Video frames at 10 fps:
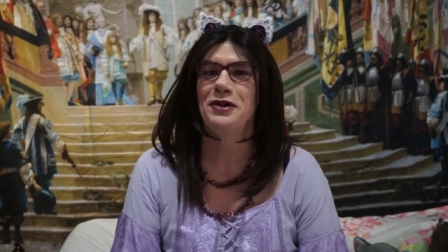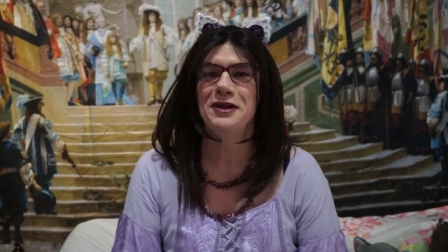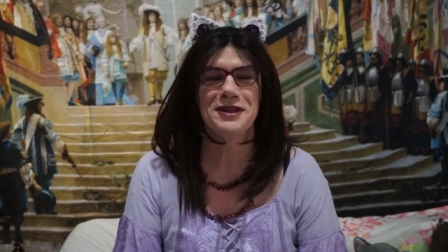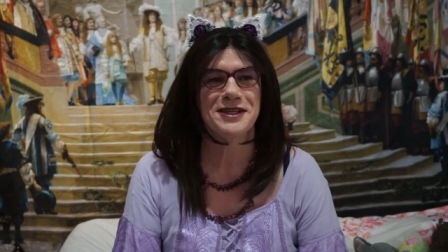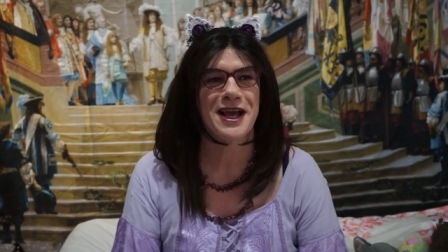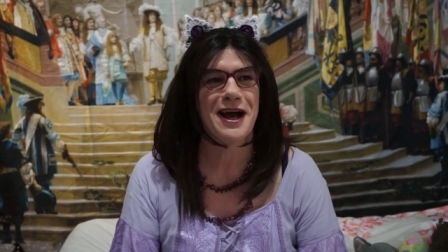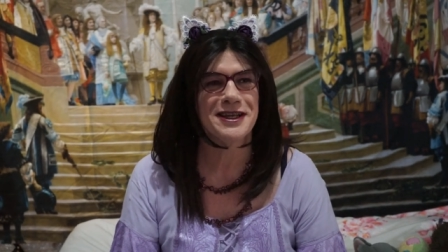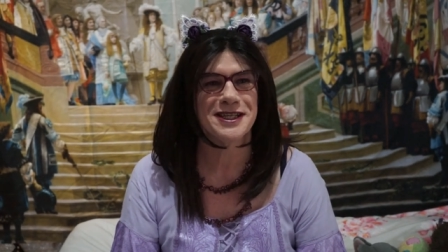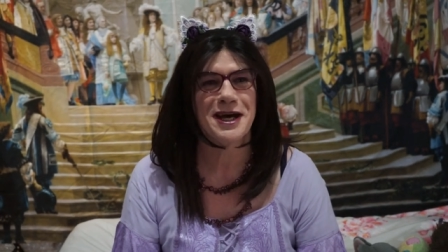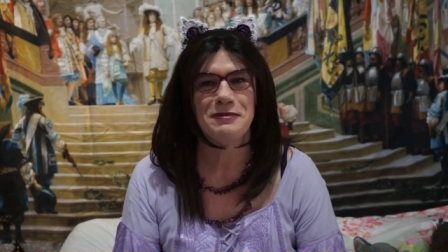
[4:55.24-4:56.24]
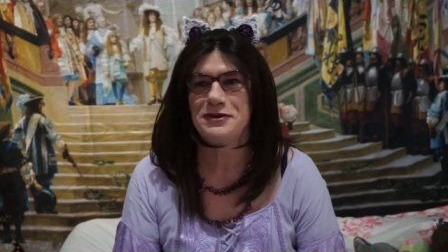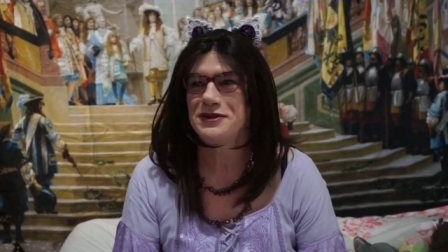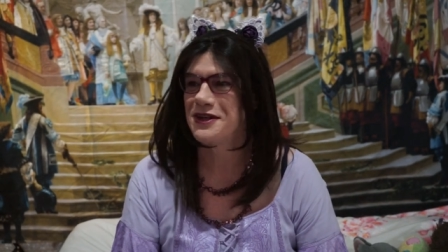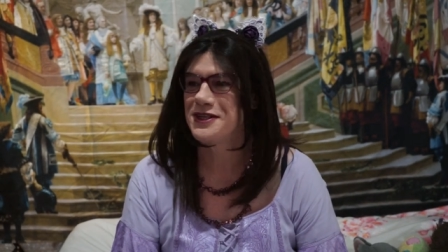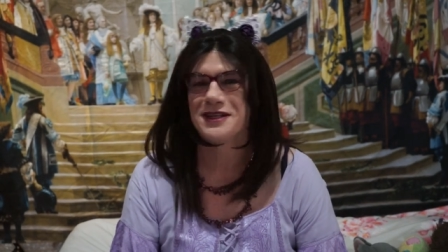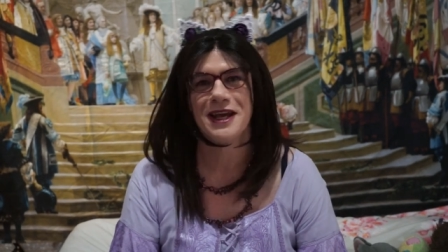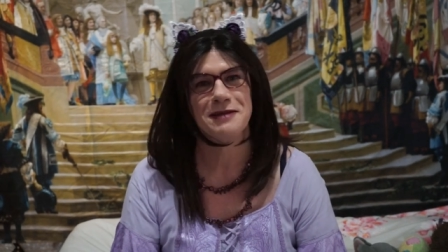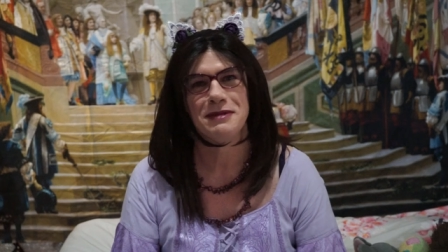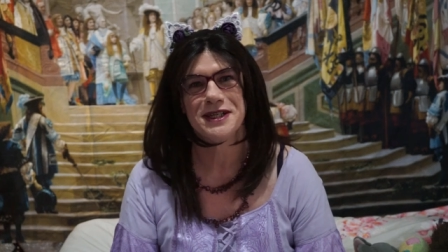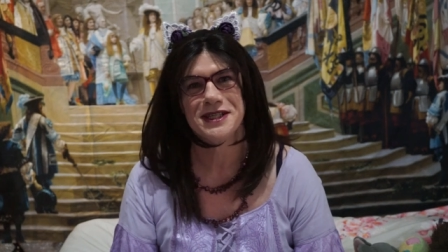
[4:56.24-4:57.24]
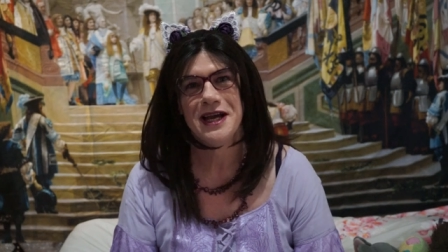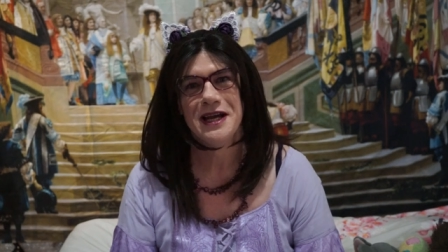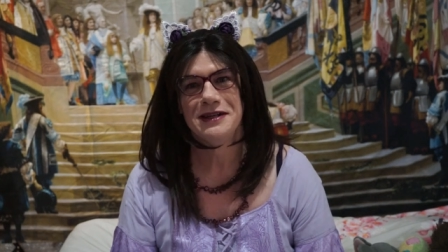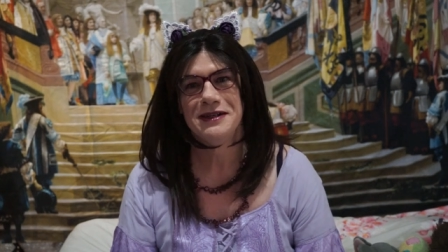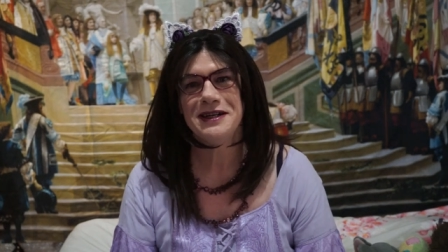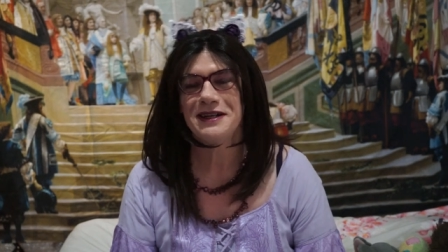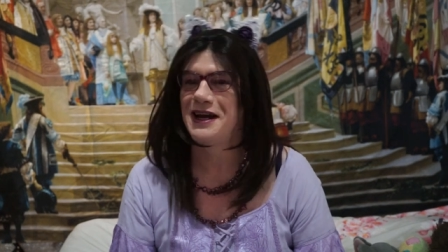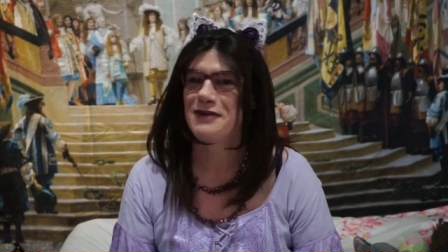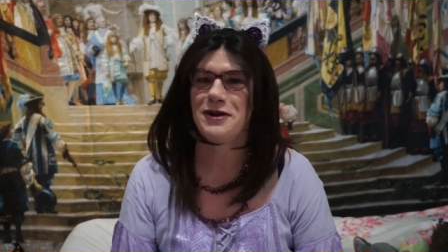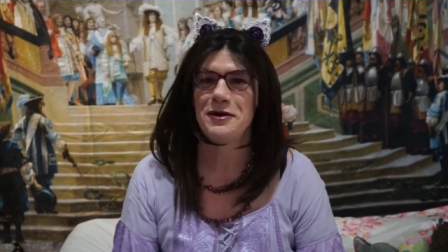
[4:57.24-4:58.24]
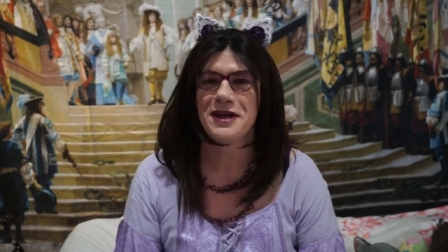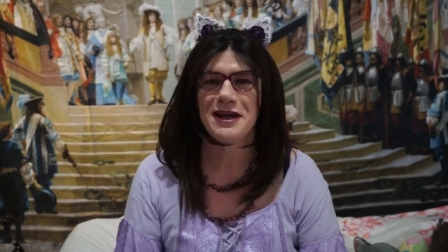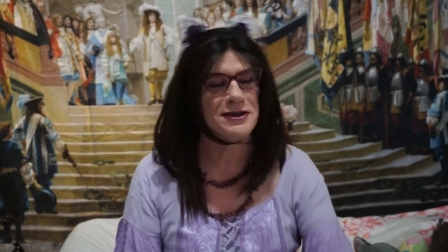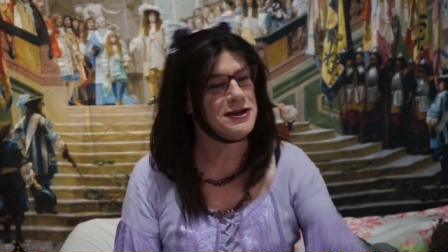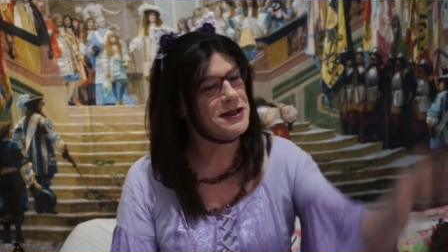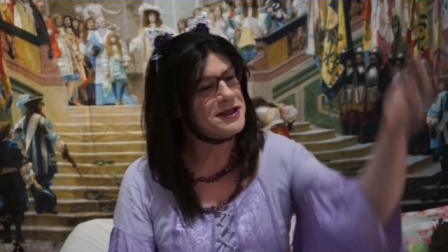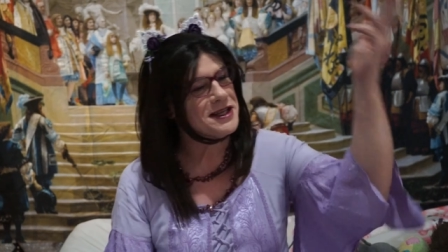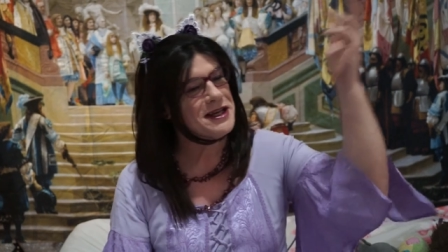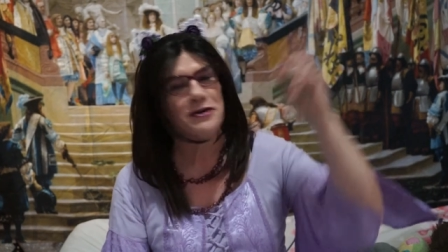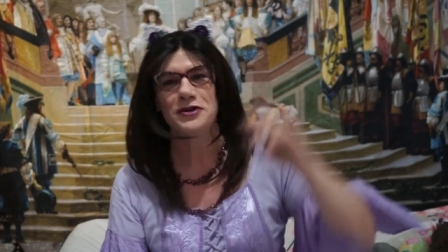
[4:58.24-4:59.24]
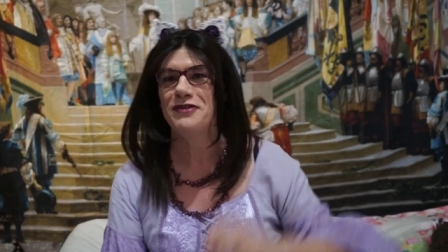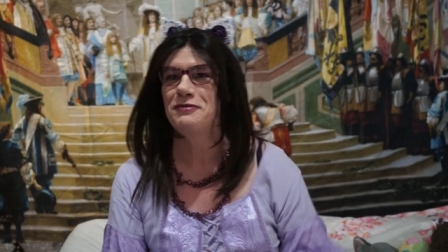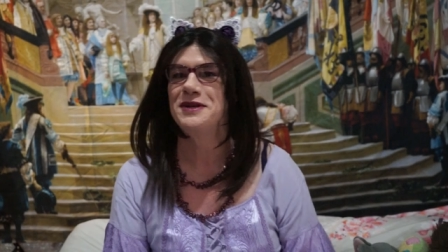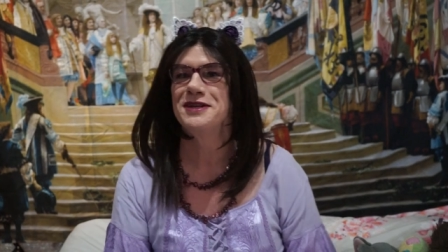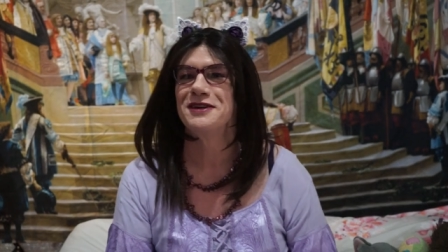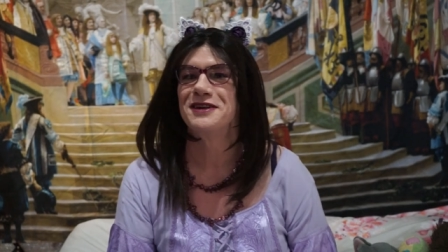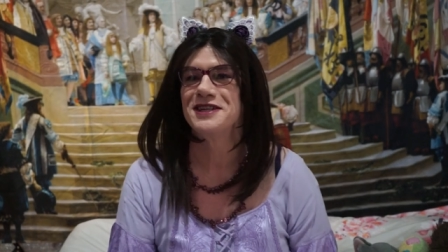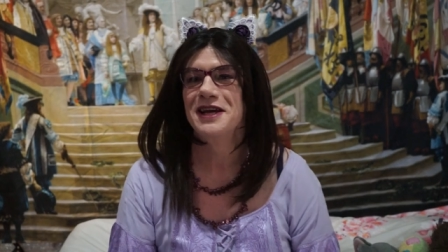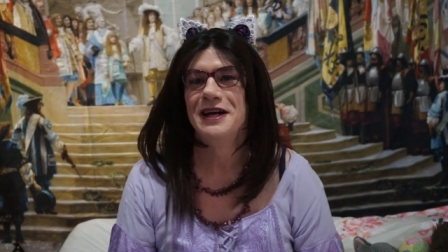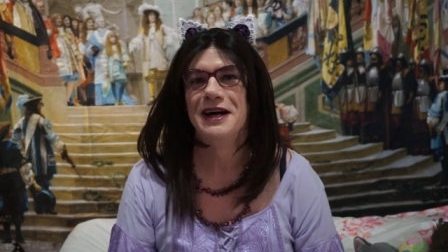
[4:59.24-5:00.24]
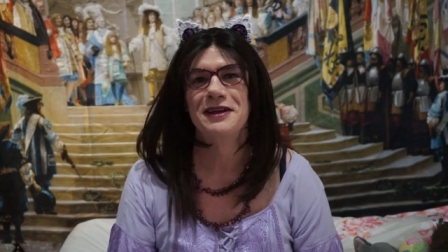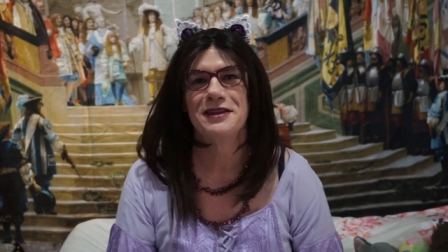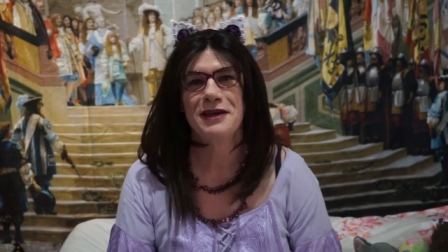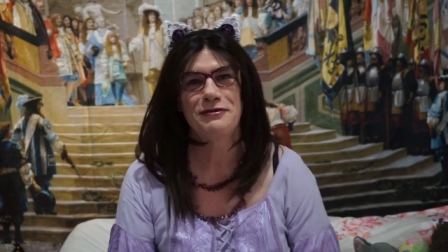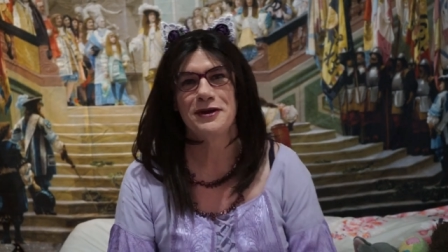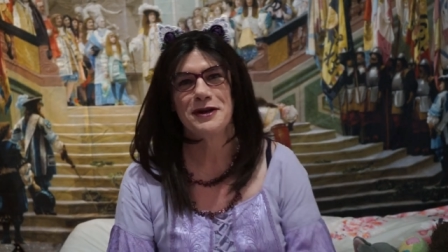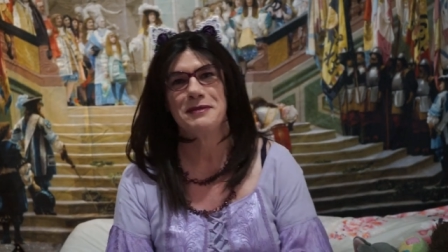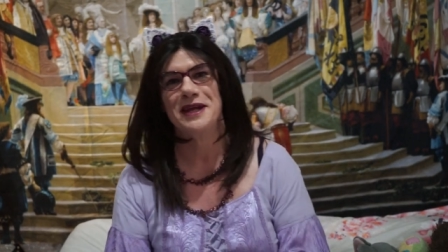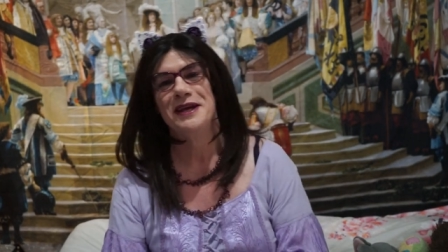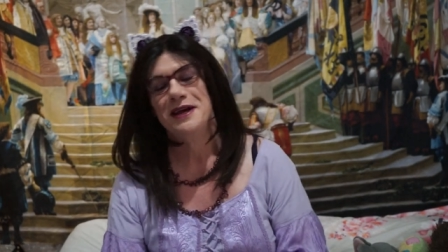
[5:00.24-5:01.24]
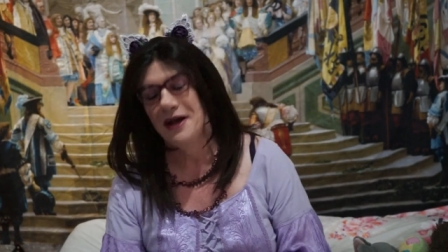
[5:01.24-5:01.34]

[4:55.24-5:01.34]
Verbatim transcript: pull into the star starport and I just get the bus what I have no idea how to turn this thing on never been near it they frighten me